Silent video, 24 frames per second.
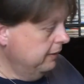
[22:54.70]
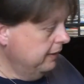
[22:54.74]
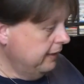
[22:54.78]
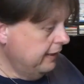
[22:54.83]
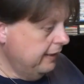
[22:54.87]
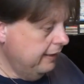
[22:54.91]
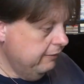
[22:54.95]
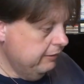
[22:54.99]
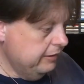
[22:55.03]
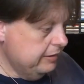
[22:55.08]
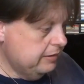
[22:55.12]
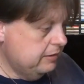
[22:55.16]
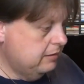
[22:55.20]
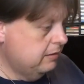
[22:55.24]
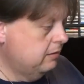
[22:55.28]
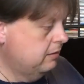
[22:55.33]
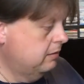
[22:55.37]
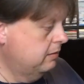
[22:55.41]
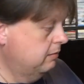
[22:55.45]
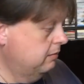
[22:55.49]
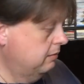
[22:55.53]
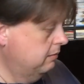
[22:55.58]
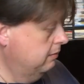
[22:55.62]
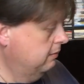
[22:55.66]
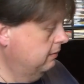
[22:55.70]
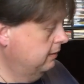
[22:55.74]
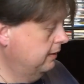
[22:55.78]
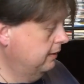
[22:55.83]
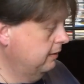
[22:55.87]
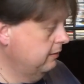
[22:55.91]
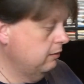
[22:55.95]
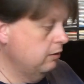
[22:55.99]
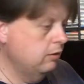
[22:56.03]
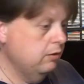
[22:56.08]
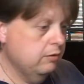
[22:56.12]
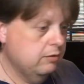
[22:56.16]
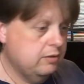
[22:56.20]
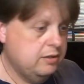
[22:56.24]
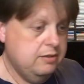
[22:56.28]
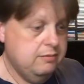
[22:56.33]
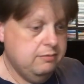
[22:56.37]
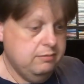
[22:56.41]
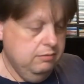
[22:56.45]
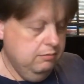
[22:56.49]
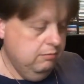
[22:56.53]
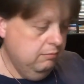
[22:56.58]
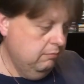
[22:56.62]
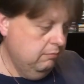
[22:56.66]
But yeah, it looks